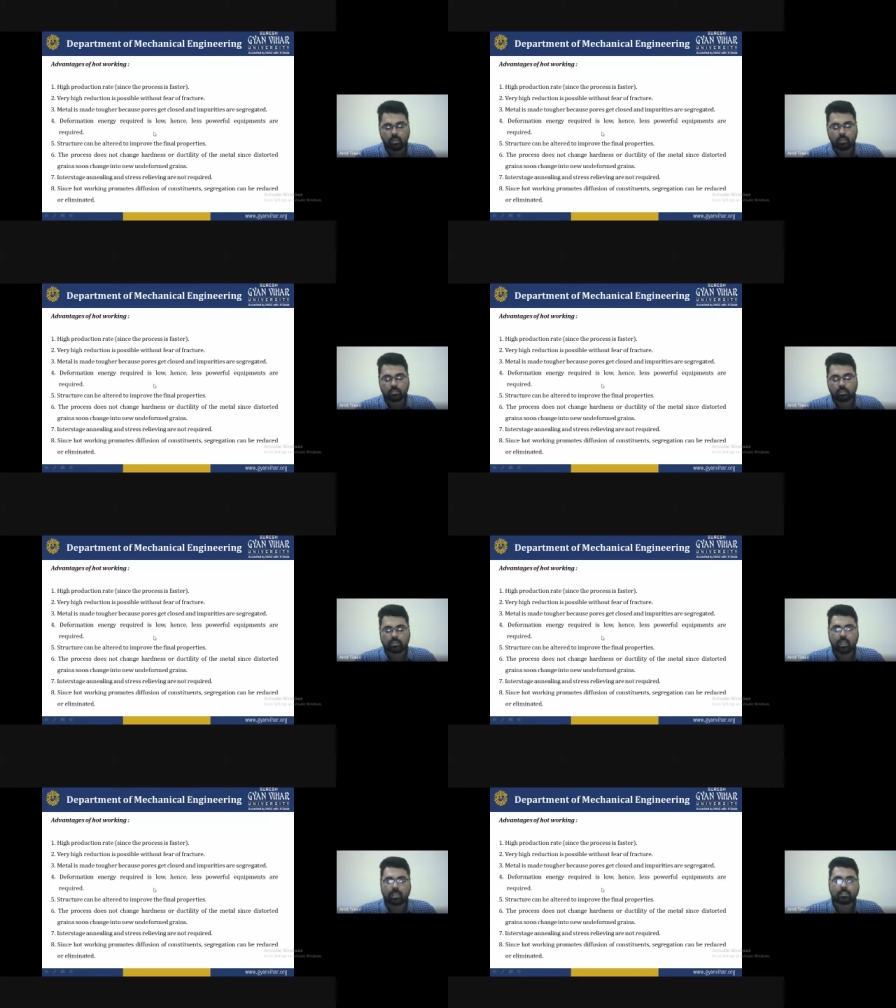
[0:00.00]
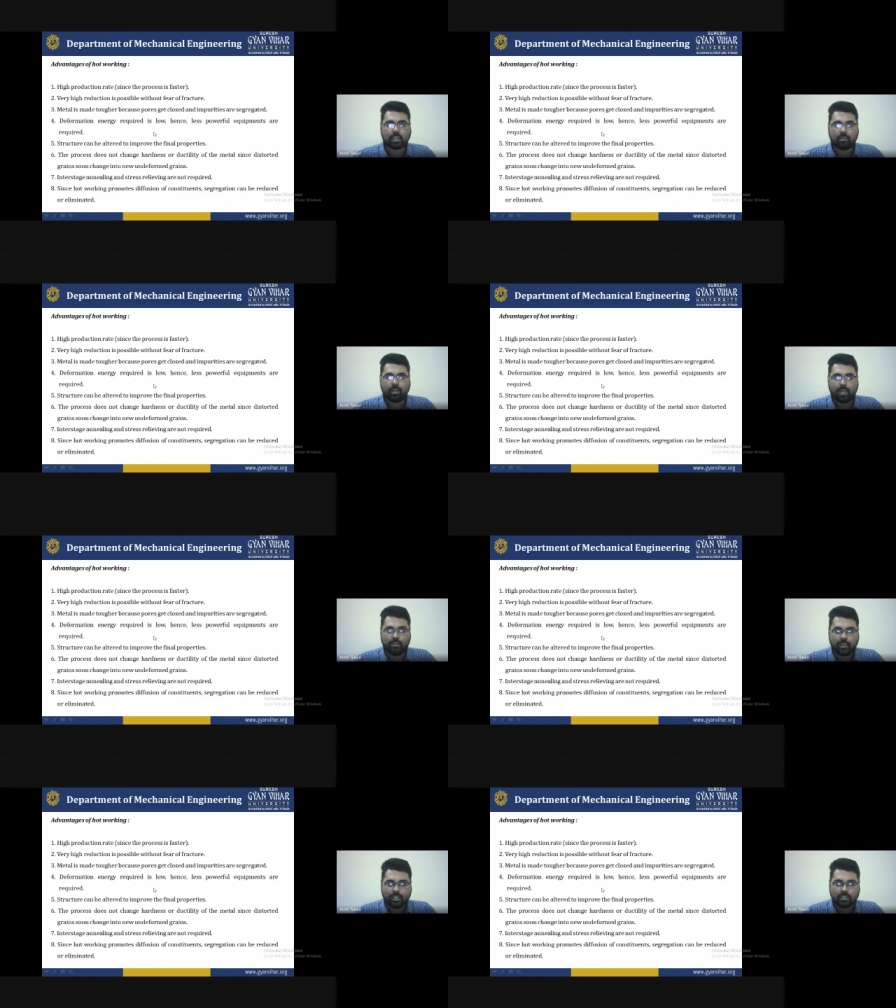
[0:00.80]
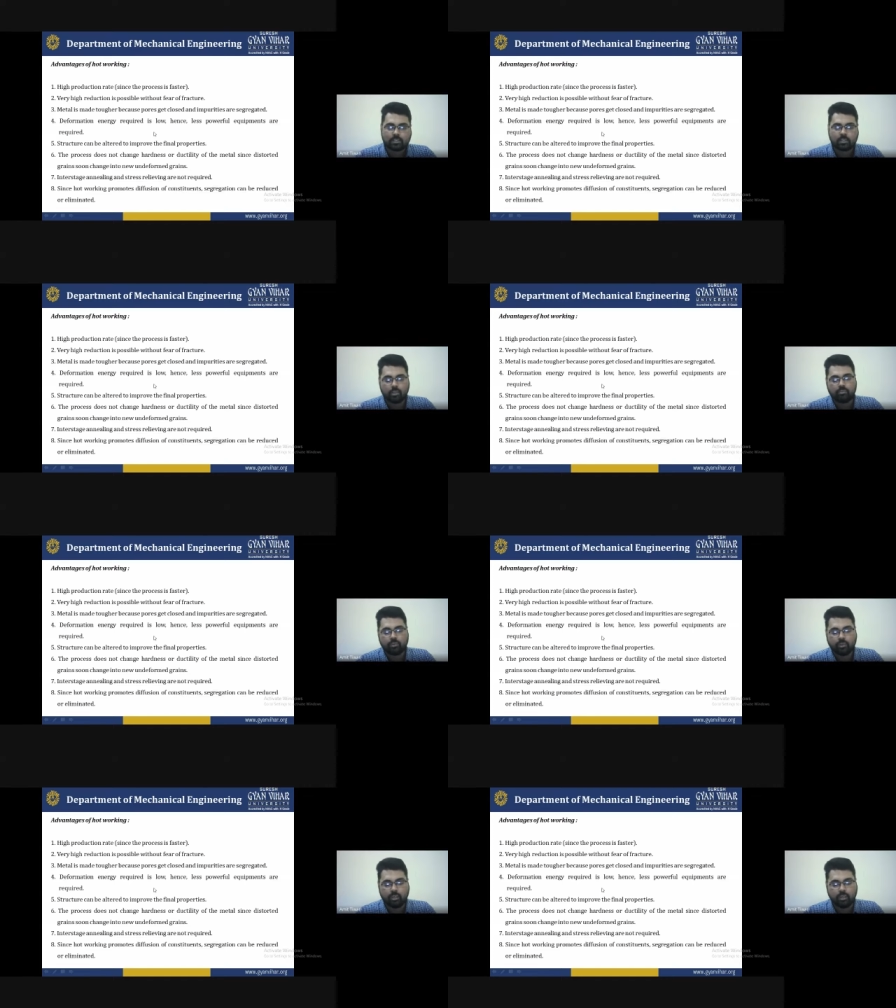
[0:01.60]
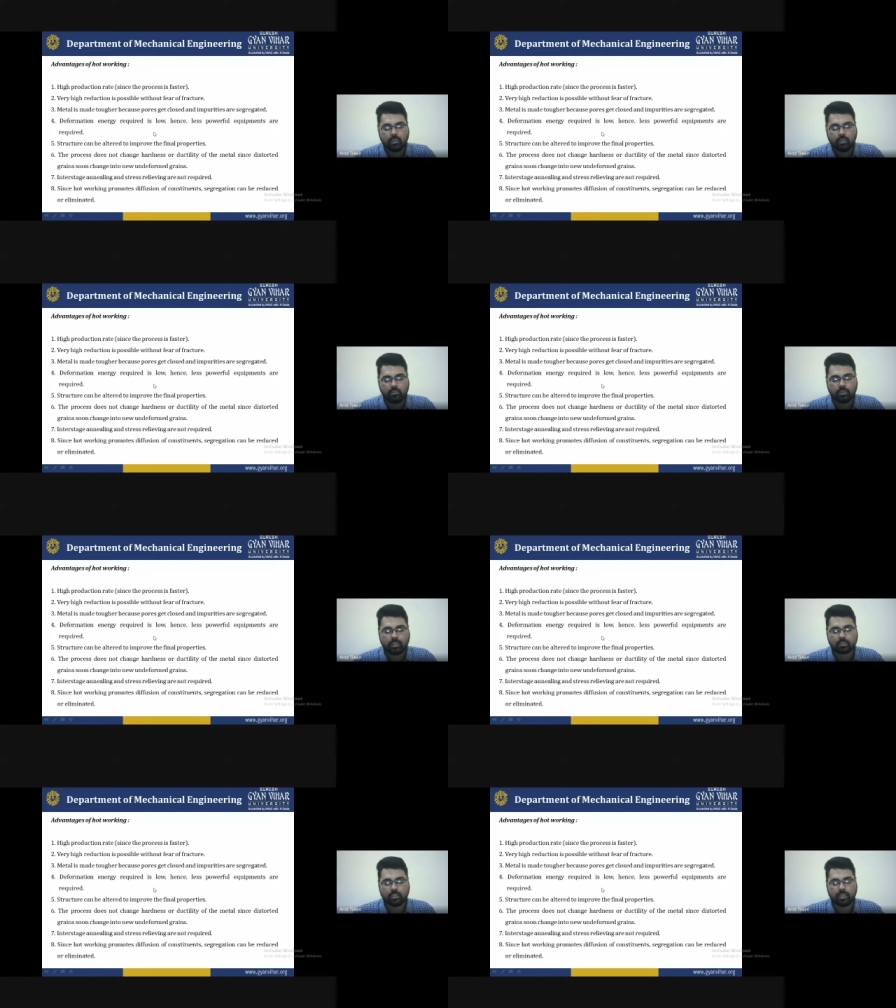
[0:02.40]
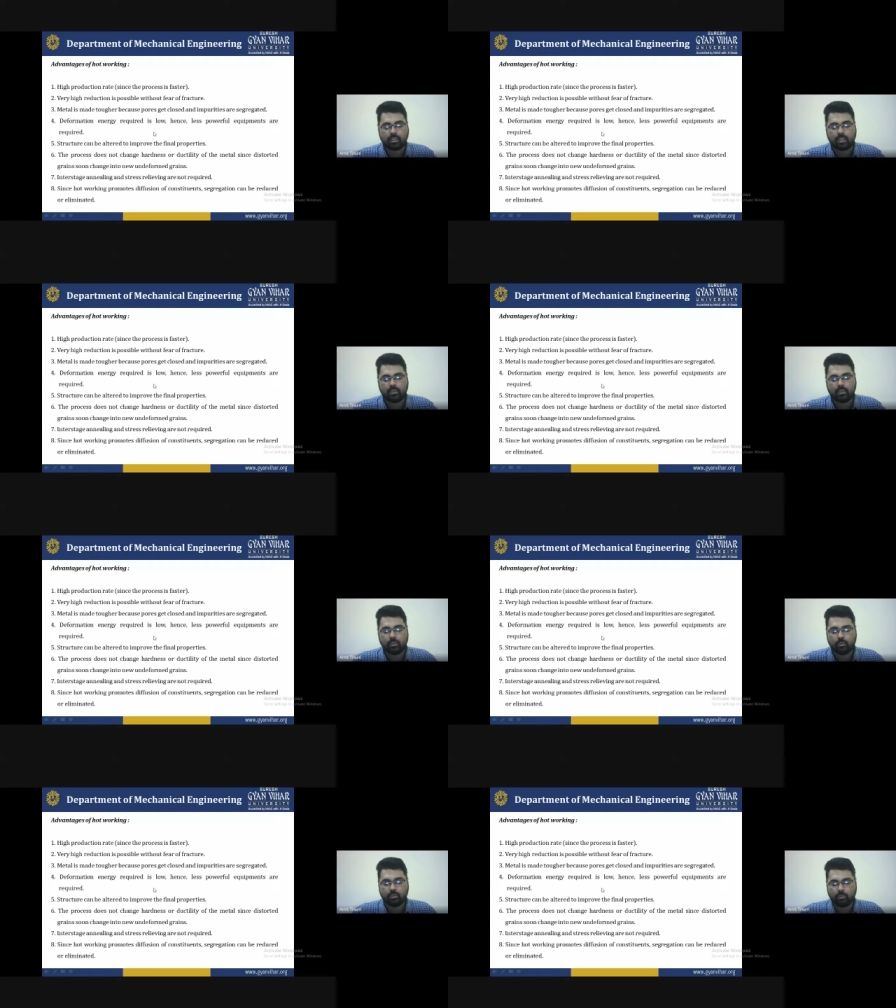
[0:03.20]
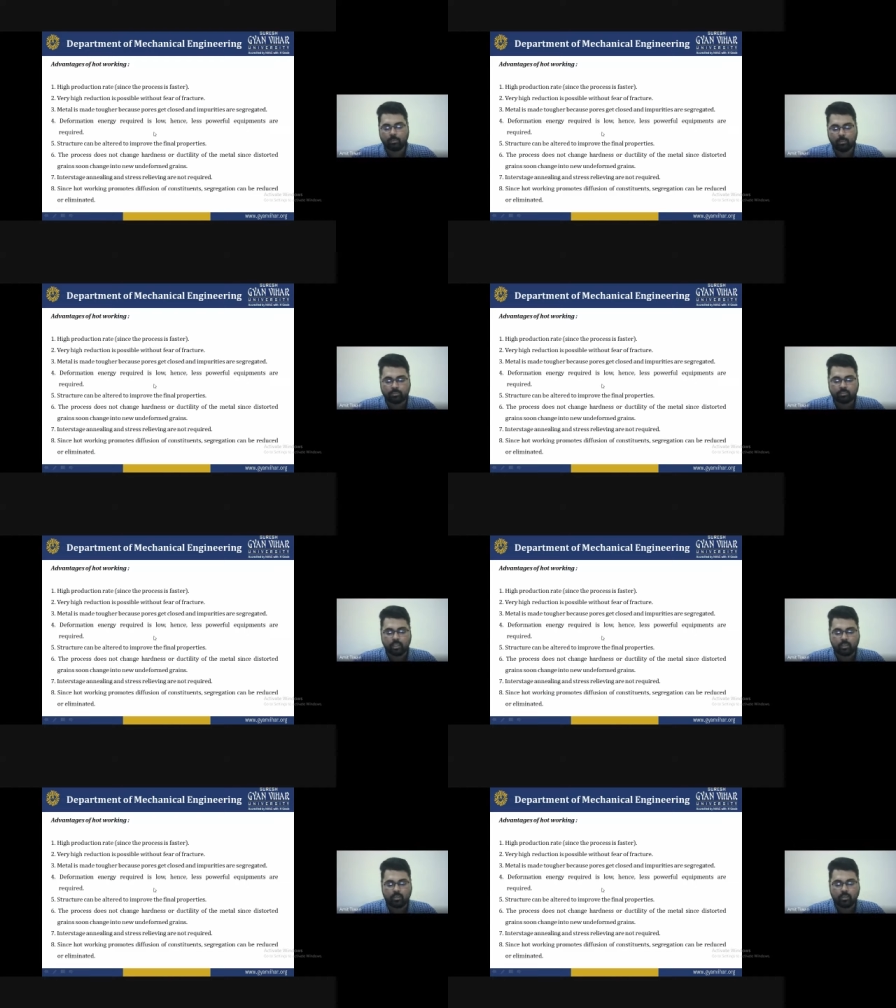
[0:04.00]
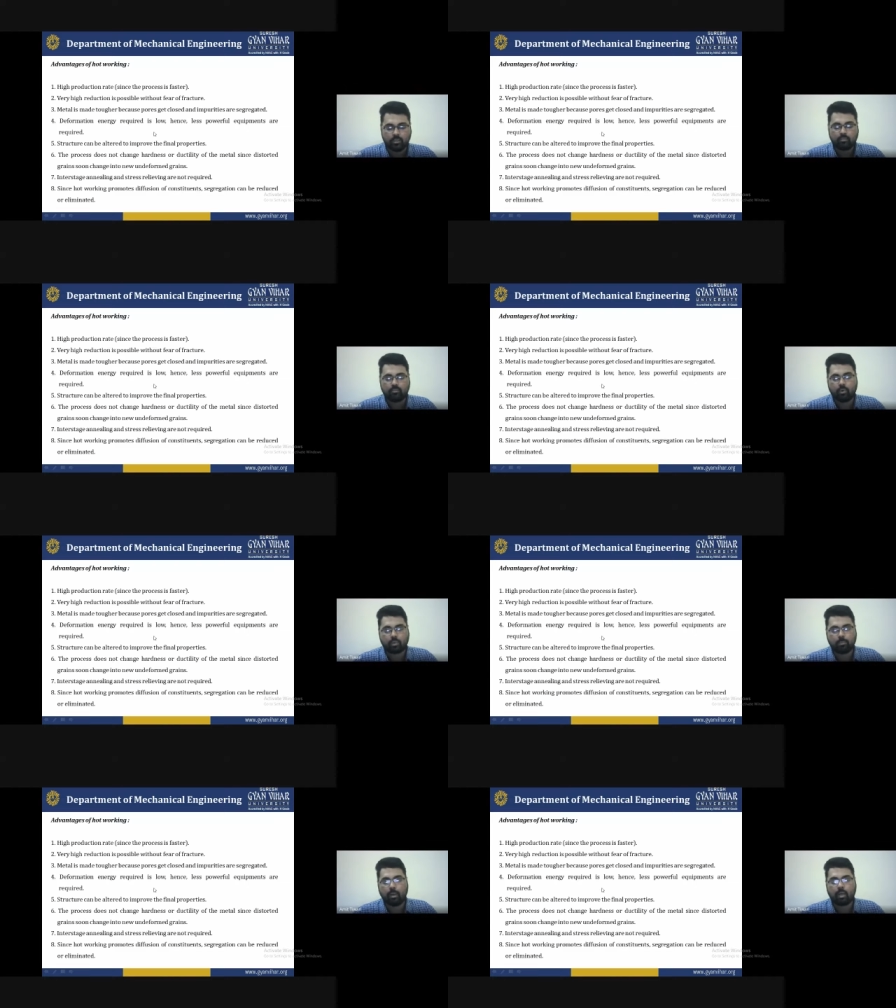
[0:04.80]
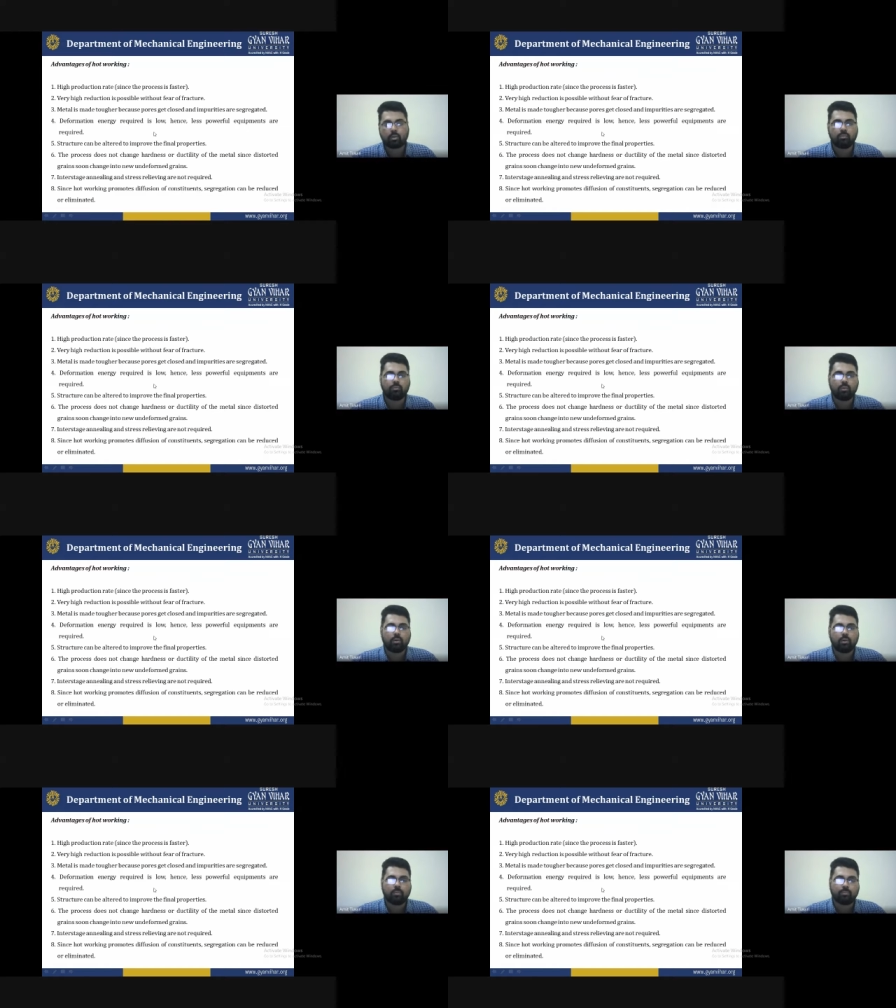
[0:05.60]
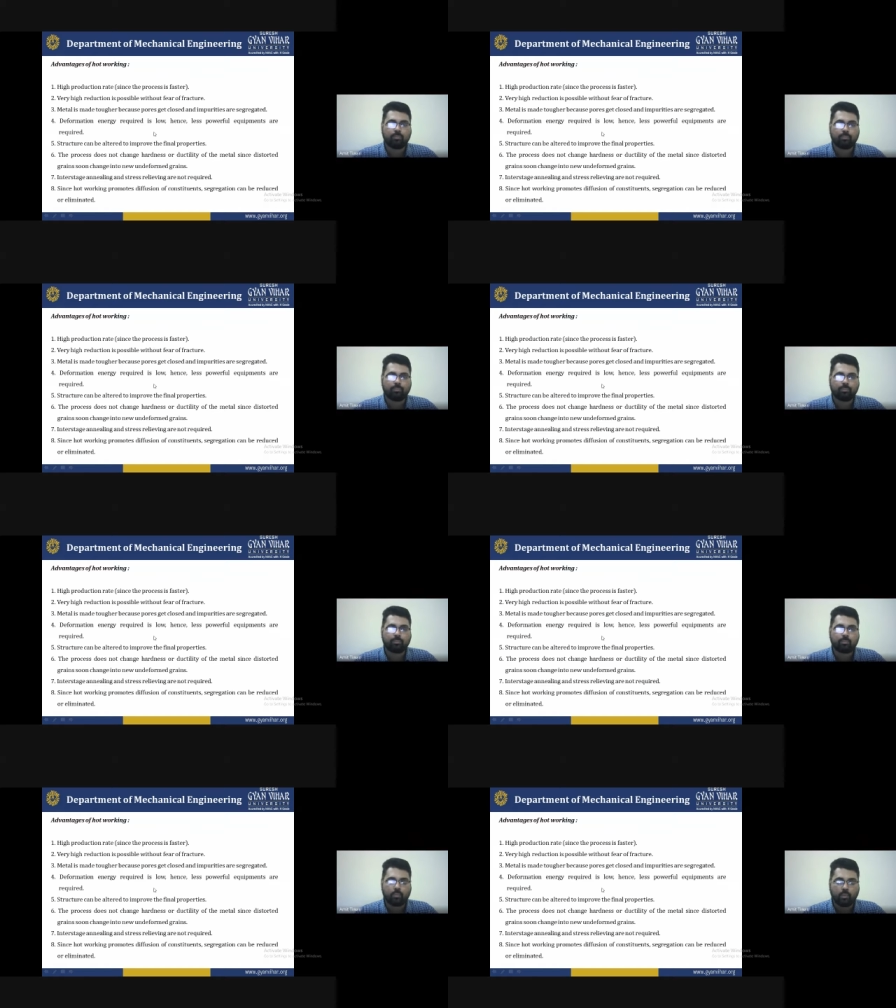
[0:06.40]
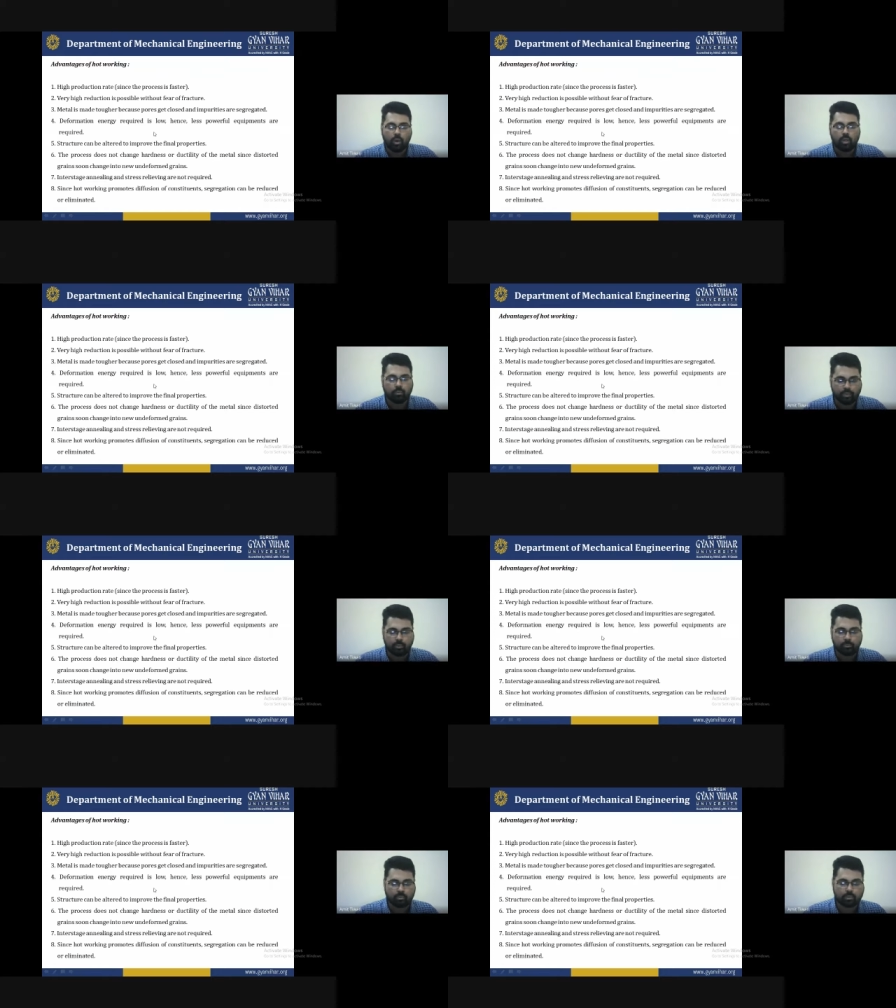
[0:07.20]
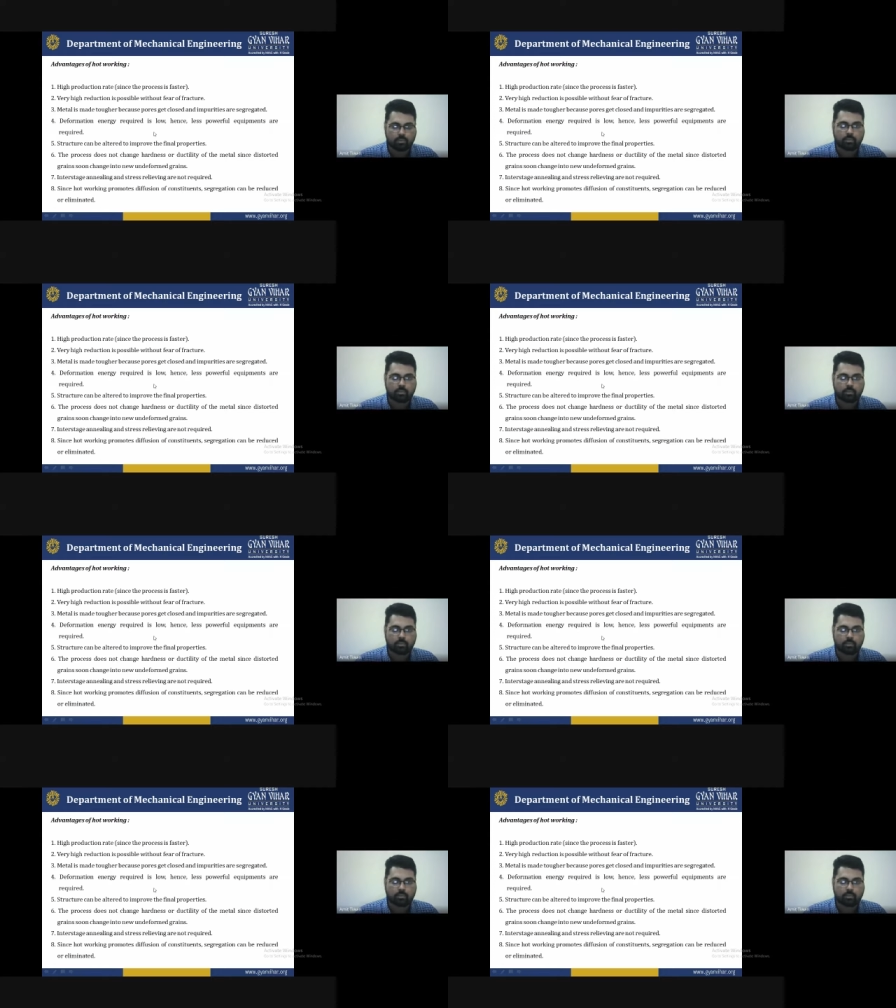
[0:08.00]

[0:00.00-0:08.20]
So these are the several advantages of we can say that are you mention for the part of hot working process.